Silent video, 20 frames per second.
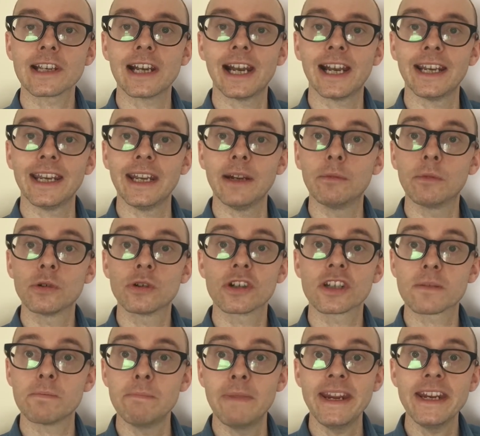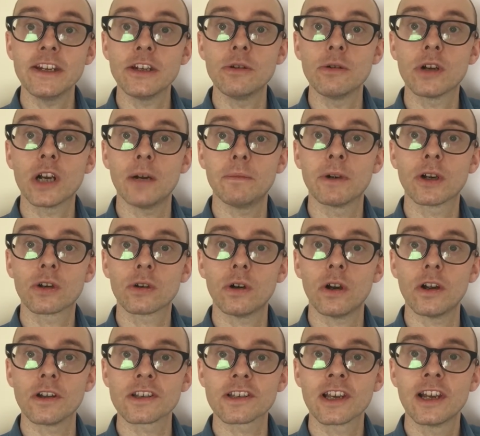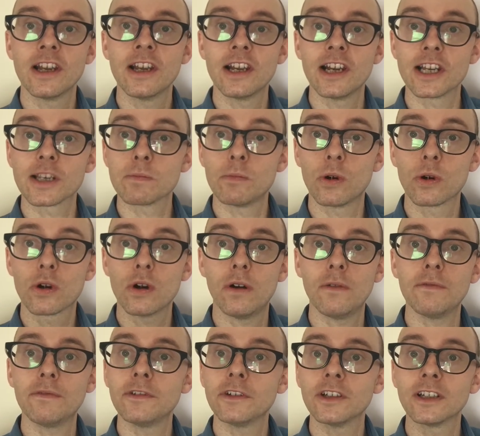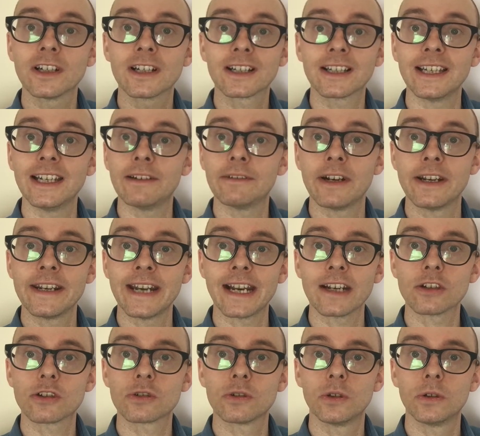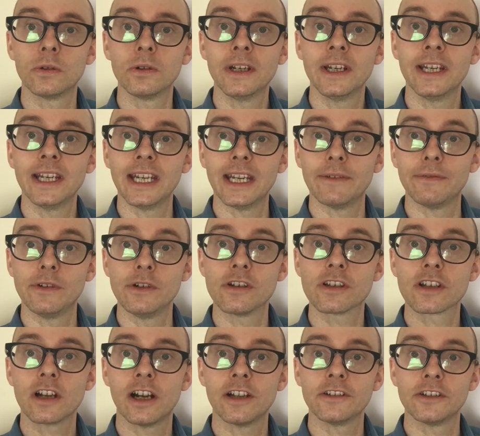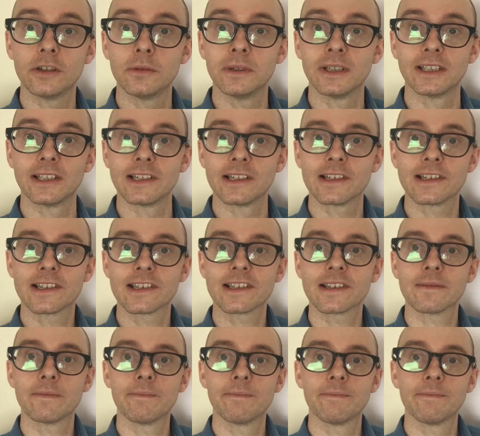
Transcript: and it will just make you come across as more confident, clear, and natural if you start doing this.